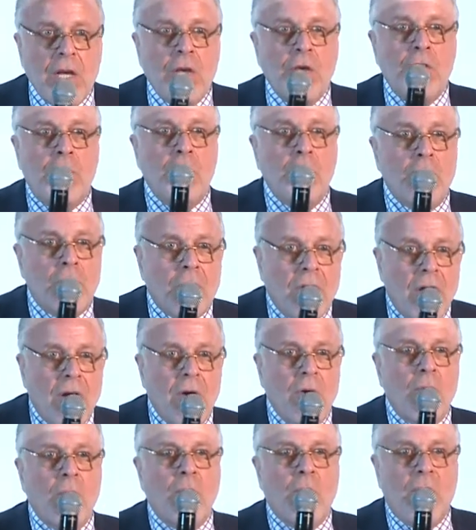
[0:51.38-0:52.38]
You
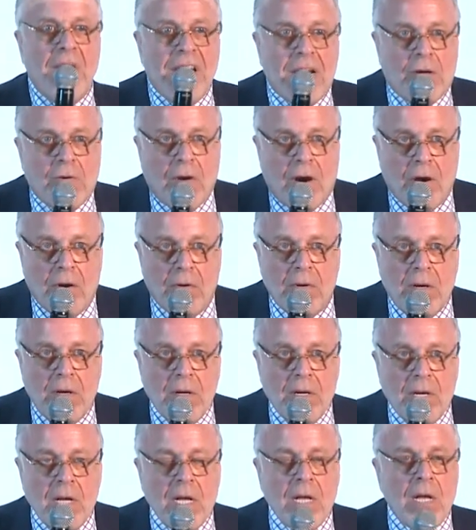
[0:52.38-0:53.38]
grow, we grow.
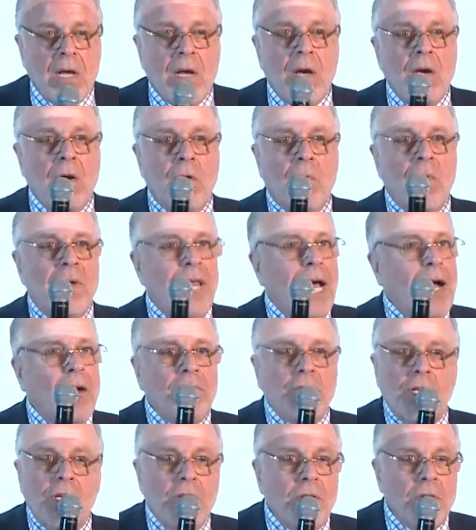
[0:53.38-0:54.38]

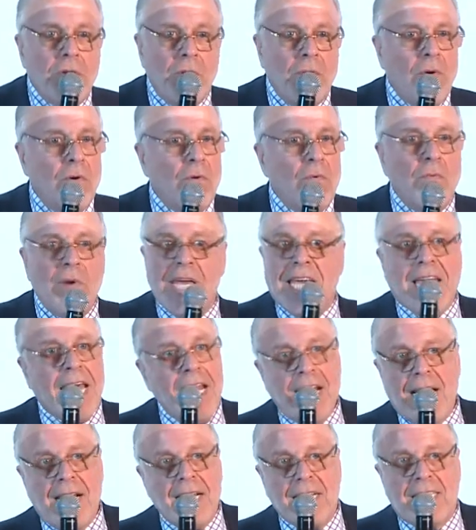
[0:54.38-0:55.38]
Without you, we
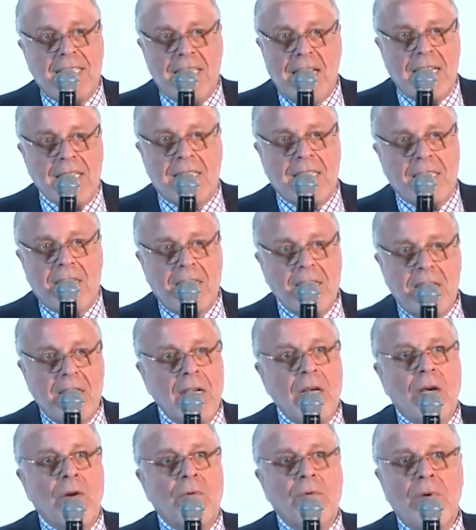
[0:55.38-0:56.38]
cannot exist.
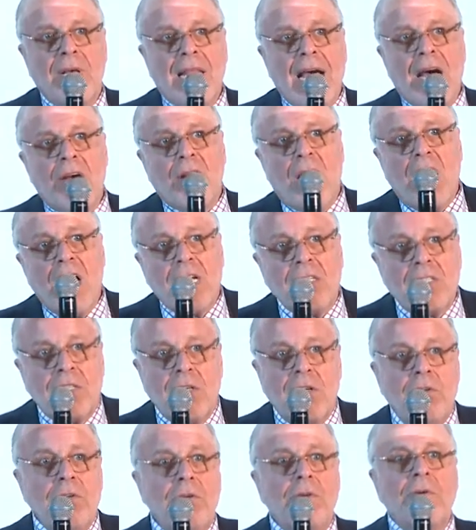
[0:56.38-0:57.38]
Without
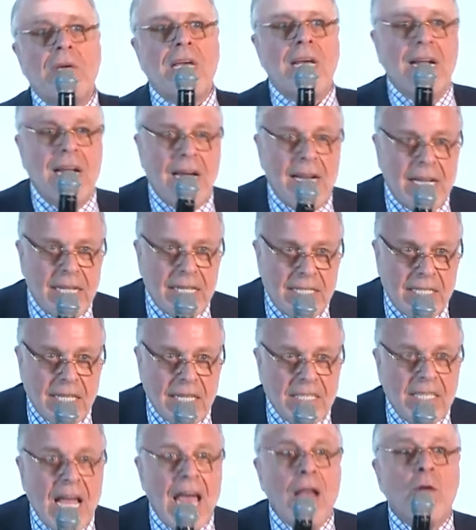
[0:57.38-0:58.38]
us, you cannot
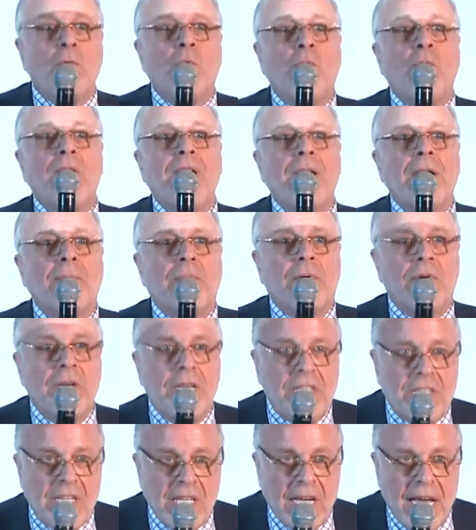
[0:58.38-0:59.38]
exist, and we
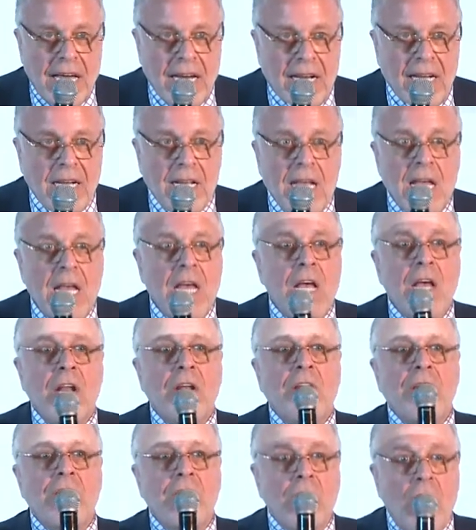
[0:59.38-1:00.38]
appreciate it.
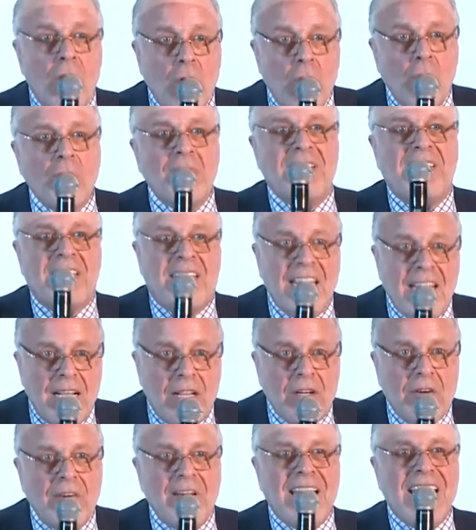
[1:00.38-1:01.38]
No
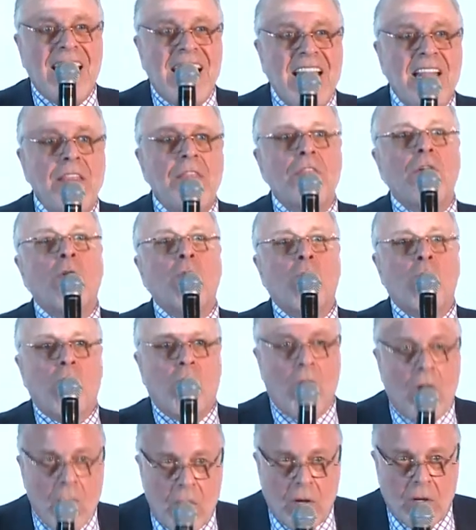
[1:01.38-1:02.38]
dealer in the
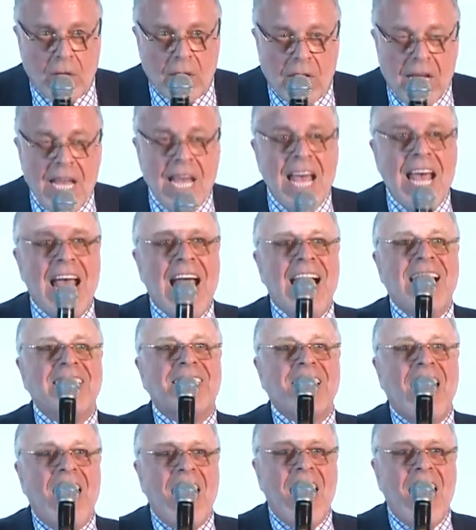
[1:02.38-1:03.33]
world has